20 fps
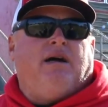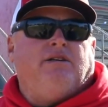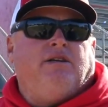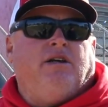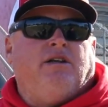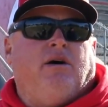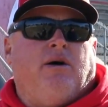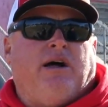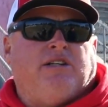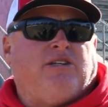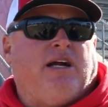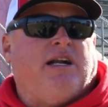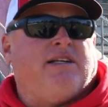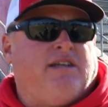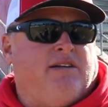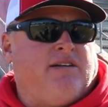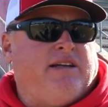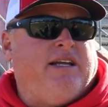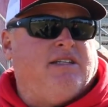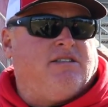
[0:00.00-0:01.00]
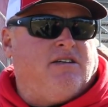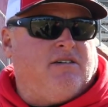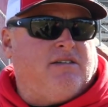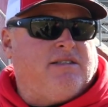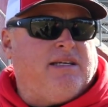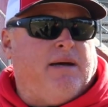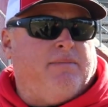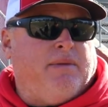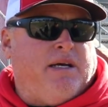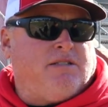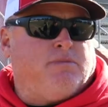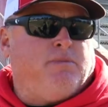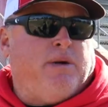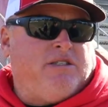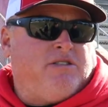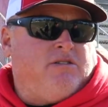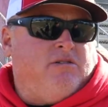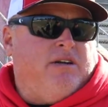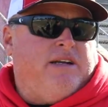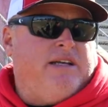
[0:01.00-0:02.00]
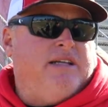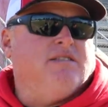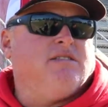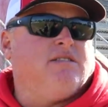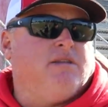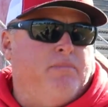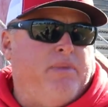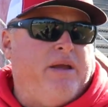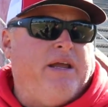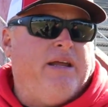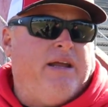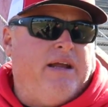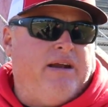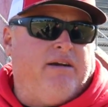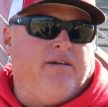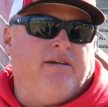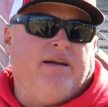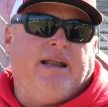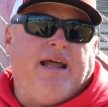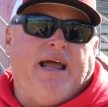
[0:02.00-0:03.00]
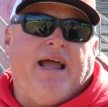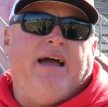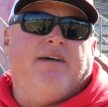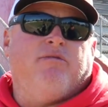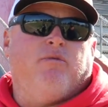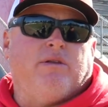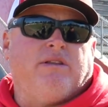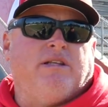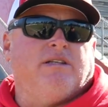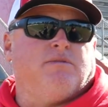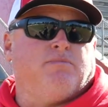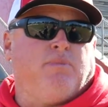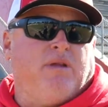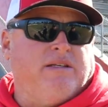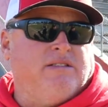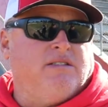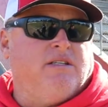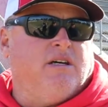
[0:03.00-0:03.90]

you know, I try to tell the kids all the time how special it is to be here and to have what this place